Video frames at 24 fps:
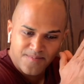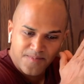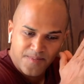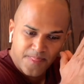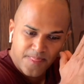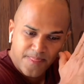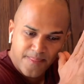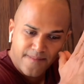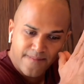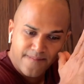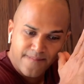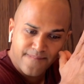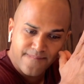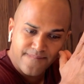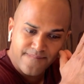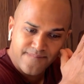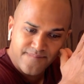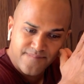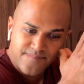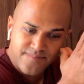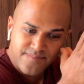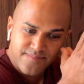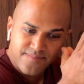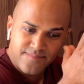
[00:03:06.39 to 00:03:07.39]

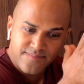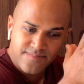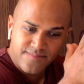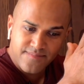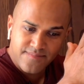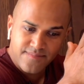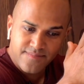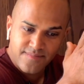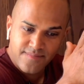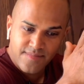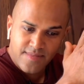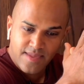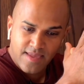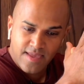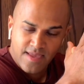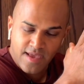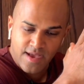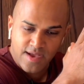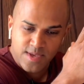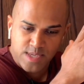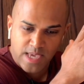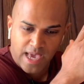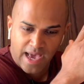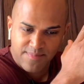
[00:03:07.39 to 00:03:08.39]
Antipasti
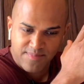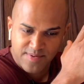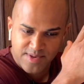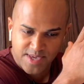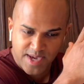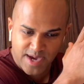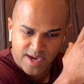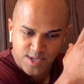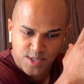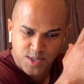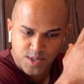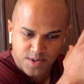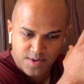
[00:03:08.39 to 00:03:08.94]
is that's that? appetizer.